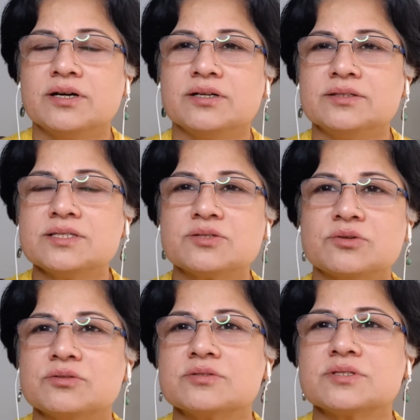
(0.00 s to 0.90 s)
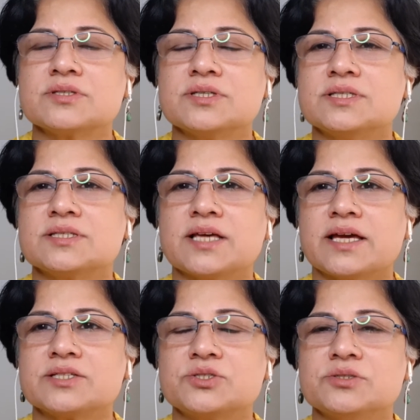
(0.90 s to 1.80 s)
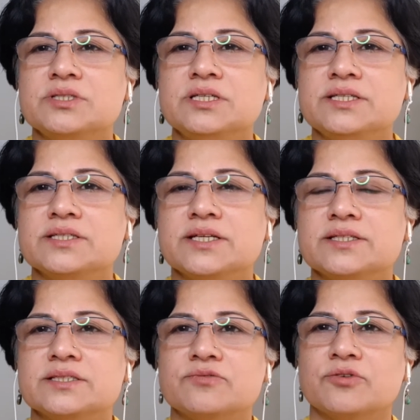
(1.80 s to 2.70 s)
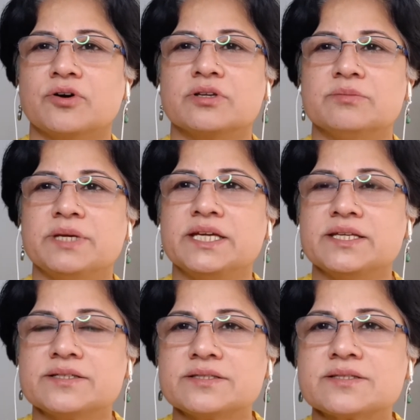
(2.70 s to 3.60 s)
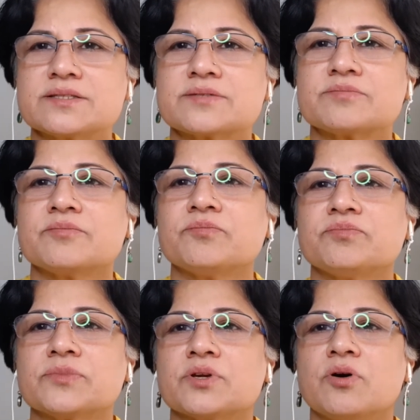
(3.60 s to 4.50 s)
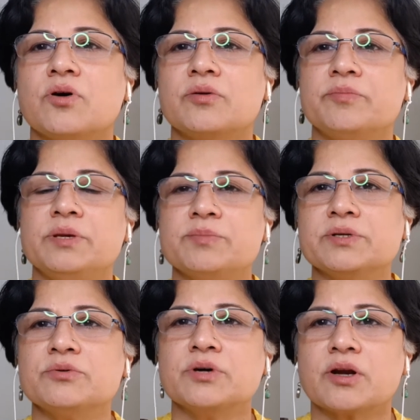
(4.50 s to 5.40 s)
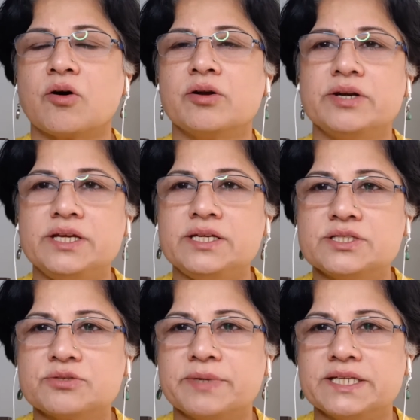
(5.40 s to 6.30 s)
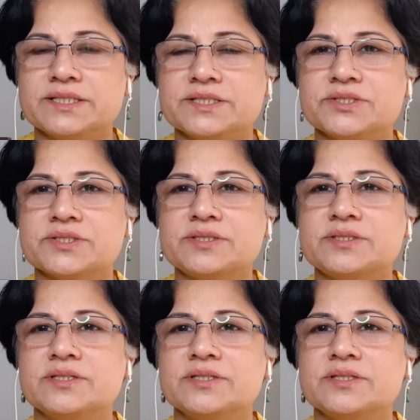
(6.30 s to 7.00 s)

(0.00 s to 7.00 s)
this course is actually intended for the beginners or people who are already into meditation